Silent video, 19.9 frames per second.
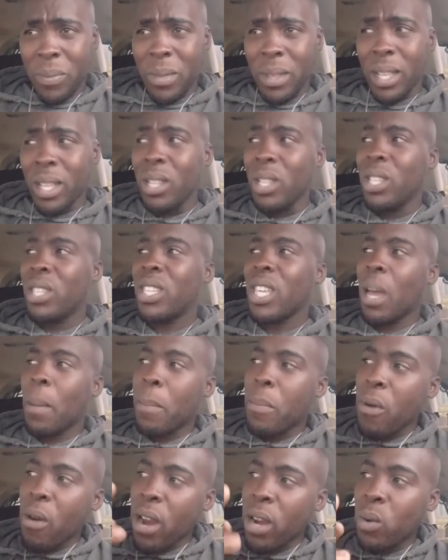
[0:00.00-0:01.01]
You see how
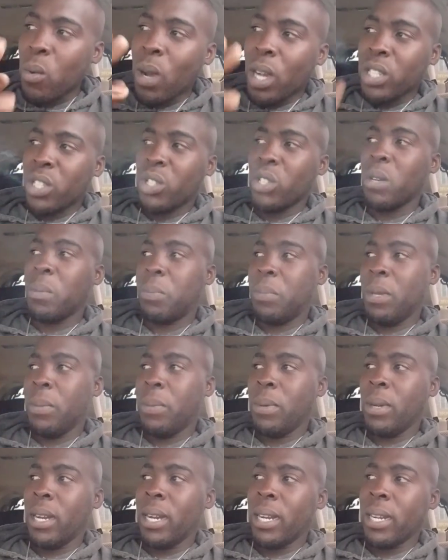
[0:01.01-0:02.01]
brainwashed certain
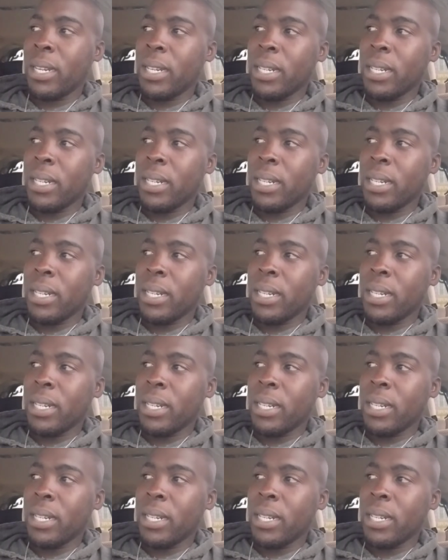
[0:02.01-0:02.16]
people are?